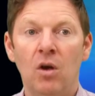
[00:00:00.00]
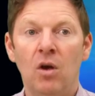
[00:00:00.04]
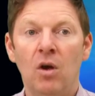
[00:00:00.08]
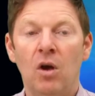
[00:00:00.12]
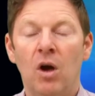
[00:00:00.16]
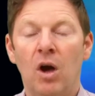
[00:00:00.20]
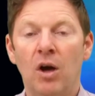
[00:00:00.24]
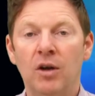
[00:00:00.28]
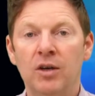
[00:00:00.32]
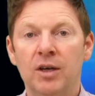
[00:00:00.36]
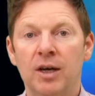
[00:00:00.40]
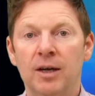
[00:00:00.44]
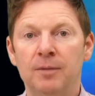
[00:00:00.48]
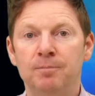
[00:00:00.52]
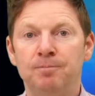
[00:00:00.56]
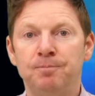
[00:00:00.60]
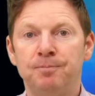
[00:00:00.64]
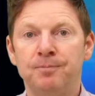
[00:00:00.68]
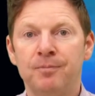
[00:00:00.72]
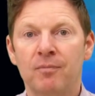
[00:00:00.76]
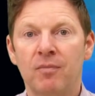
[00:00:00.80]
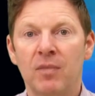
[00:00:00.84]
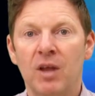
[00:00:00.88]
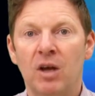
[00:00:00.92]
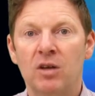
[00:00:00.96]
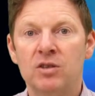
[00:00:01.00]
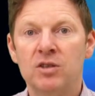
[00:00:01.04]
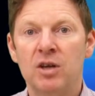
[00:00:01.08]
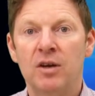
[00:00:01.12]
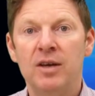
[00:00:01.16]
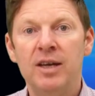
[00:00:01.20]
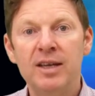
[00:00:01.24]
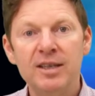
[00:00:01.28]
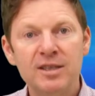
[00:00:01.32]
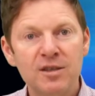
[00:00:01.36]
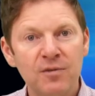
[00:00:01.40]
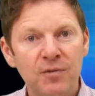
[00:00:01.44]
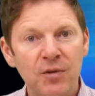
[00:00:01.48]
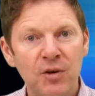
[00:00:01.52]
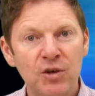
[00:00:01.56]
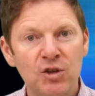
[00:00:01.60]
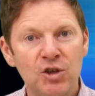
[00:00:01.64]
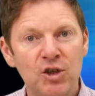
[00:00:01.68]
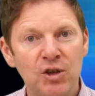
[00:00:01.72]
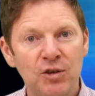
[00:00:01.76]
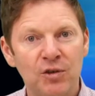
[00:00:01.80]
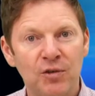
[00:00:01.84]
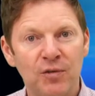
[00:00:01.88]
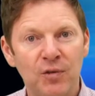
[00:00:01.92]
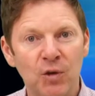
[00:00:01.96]
Okay, so here's the first
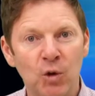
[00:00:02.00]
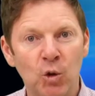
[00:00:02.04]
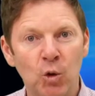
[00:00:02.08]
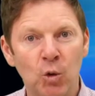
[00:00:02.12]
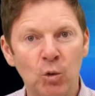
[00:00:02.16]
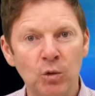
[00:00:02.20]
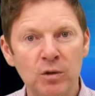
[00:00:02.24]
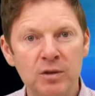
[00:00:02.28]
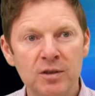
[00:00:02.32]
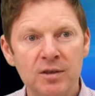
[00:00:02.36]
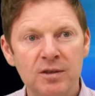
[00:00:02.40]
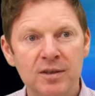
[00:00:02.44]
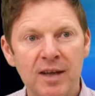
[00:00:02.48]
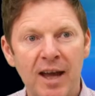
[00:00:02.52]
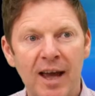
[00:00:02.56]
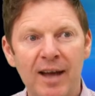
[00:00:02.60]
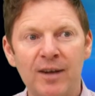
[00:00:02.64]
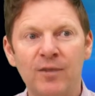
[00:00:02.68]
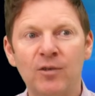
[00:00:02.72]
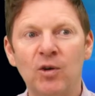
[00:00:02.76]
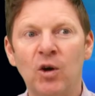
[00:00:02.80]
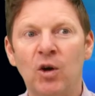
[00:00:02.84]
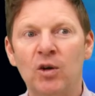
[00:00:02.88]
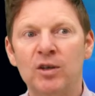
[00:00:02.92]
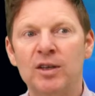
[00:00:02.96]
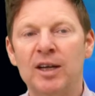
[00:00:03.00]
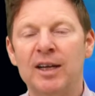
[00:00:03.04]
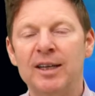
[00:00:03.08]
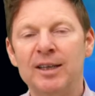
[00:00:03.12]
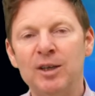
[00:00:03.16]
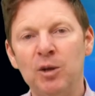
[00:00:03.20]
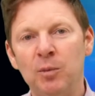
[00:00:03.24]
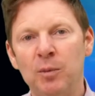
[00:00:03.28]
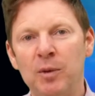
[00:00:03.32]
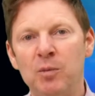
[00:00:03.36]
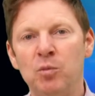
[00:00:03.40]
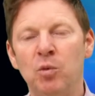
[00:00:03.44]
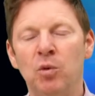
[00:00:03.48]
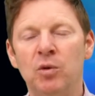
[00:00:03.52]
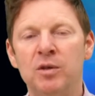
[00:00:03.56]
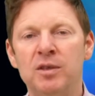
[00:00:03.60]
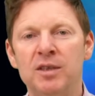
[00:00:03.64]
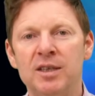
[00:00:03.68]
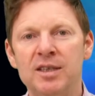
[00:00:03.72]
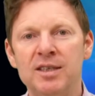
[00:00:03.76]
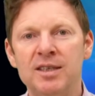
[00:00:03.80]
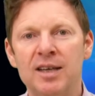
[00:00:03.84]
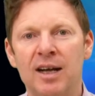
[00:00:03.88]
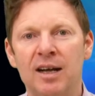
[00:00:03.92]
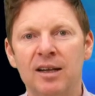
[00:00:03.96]
year of the course, and I've got a little bit more
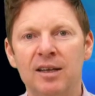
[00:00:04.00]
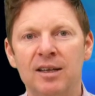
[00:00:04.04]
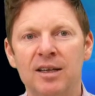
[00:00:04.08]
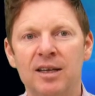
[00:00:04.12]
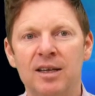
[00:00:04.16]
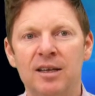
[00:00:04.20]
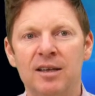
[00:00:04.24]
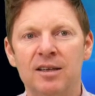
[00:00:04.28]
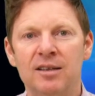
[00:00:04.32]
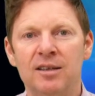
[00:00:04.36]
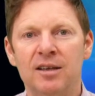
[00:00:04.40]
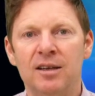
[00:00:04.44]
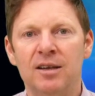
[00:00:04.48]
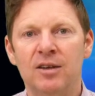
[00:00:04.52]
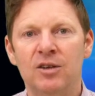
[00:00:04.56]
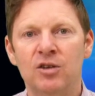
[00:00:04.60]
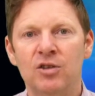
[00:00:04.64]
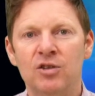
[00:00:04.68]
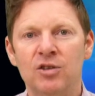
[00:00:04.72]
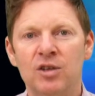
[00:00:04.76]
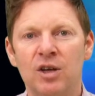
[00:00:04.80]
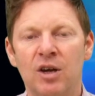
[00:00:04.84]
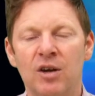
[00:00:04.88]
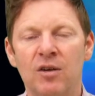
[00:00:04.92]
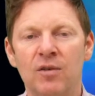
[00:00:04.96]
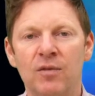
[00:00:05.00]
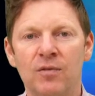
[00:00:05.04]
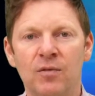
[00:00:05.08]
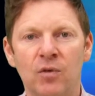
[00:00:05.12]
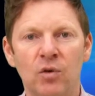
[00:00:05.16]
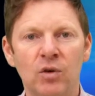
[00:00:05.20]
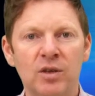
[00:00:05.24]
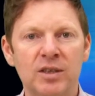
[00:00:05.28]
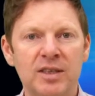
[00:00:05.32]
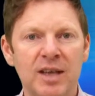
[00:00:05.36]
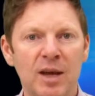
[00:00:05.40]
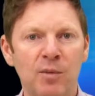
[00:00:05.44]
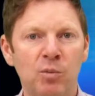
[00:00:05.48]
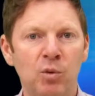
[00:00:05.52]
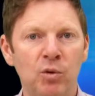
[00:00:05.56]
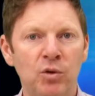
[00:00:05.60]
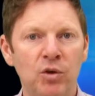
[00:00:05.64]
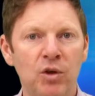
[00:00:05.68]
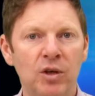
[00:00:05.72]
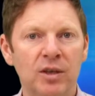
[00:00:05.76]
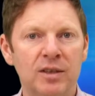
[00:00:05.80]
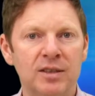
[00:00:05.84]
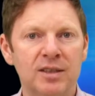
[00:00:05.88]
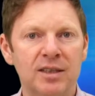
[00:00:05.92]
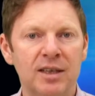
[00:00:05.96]
detail here. So for example, you
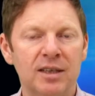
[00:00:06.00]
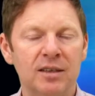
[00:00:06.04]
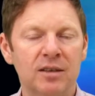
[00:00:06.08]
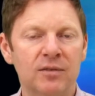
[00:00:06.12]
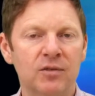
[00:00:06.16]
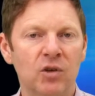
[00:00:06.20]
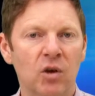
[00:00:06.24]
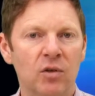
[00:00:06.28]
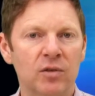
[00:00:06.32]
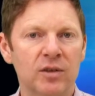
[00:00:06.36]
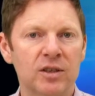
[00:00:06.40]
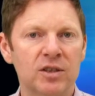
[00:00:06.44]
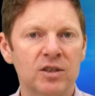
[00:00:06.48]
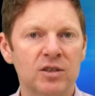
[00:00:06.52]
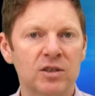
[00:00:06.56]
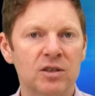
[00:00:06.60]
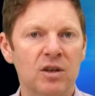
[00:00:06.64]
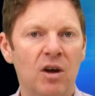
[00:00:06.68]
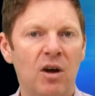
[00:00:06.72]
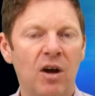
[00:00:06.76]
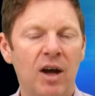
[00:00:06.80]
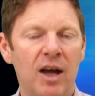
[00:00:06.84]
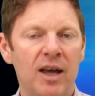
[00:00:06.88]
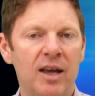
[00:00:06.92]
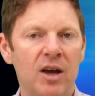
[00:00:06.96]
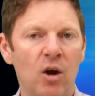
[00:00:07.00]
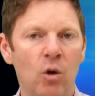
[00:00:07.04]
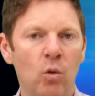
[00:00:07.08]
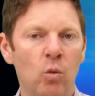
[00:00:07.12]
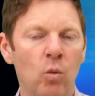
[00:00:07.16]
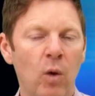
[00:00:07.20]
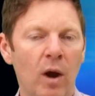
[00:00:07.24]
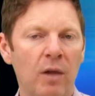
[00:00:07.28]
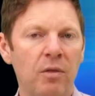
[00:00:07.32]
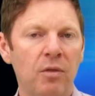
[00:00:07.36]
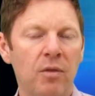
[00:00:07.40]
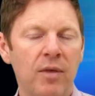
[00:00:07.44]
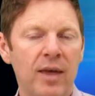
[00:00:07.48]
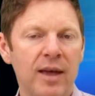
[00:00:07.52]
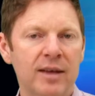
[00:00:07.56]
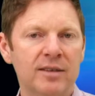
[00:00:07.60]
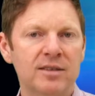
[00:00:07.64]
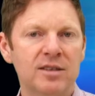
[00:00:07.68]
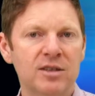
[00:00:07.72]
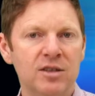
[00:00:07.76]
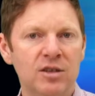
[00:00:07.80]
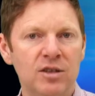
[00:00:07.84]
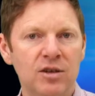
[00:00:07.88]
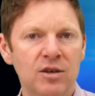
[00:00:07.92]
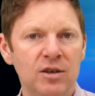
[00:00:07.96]
can see I've got the Sci
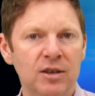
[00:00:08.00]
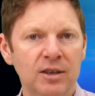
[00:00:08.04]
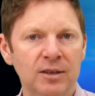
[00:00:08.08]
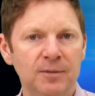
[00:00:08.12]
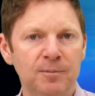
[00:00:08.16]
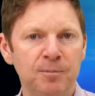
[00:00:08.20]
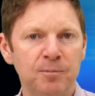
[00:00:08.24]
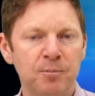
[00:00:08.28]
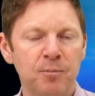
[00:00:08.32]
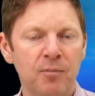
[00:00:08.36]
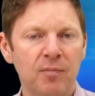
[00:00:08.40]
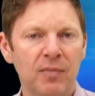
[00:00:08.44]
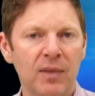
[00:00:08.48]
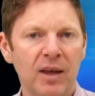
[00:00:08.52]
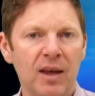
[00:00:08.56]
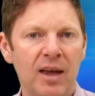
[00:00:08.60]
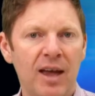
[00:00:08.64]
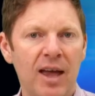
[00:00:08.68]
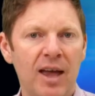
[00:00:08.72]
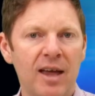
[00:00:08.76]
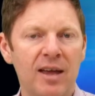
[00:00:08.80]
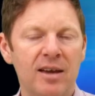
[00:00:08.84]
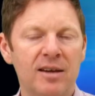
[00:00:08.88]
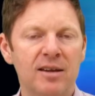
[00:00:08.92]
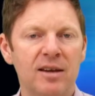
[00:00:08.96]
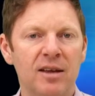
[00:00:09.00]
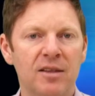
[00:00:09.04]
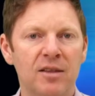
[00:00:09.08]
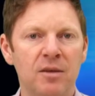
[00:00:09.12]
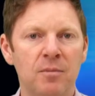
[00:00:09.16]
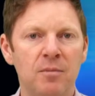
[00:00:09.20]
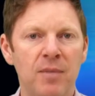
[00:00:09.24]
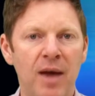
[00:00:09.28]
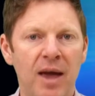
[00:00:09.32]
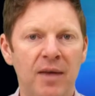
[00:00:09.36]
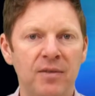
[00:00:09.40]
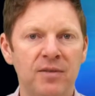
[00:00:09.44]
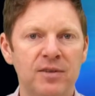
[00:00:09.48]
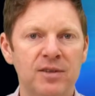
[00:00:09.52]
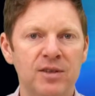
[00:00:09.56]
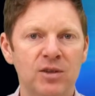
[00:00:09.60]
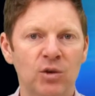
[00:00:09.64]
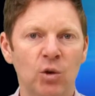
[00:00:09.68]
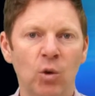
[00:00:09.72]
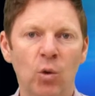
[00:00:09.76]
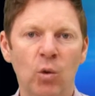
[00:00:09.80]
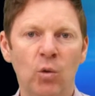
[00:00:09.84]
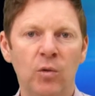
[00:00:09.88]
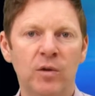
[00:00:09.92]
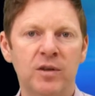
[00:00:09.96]
1000 unit and the Maths
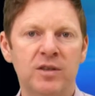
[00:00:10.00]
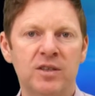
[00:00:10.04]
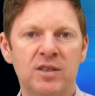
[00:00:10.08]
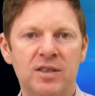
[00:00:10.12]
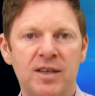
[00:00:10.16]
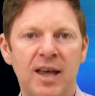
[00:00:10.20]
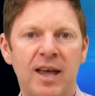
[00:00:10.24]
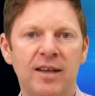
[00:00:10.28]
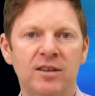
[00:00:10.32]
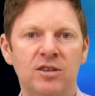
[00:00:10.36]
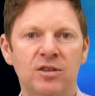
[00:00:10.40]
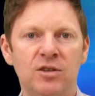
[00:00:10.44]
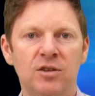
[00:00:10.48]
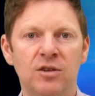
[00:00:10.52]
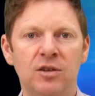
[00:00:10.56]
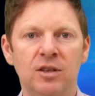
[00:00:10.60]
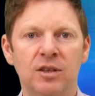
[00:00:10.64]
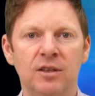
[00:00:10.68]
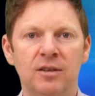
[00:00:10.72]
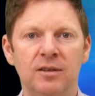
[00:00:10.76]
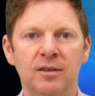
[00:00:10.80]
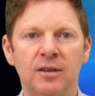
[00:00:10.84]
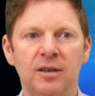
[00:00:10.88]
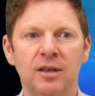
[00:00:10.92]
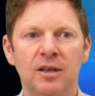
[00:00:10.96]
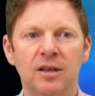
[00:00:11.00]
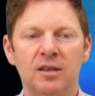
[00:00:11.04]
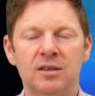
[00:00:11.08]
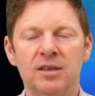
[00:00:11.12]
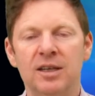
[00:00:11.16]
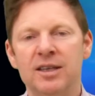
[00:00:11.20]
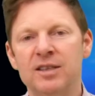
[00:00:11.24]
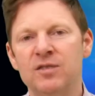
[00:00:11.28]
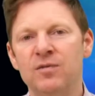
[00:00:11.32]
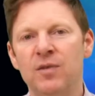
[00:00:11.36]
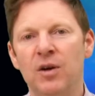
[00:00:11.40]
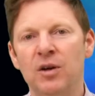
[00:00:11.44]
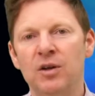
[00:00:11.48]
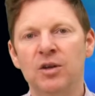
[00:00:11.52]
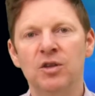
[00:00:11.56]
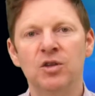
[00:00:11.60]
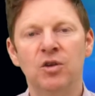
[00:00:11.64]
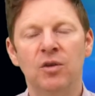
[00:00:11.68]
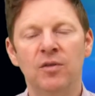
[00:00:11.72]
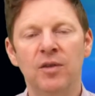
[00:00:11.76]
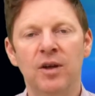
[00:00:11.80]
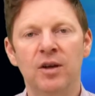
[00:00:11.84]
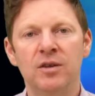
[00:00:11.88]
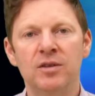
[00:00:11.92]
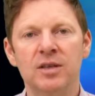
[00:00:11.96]
or the Stats unit. So let's focus
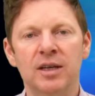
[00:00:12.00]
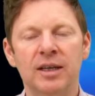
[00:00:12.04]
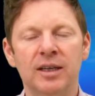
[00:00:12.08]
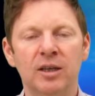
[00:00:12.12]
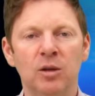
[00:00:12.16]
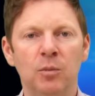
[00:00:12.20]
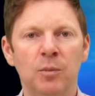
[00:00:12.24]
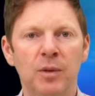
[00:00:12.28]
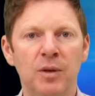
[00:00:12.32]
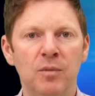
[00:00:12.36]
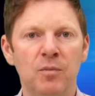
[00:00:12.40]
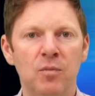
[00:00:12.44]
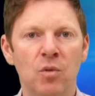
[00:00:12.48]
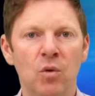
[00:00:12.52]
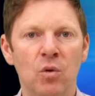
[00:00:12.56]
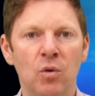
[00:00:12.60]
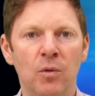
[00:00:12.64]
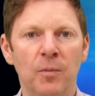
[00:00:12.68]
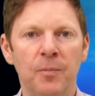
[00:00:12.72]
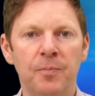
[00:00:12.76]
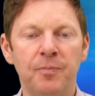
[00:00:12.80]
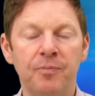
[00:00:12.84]
on those a little bit more.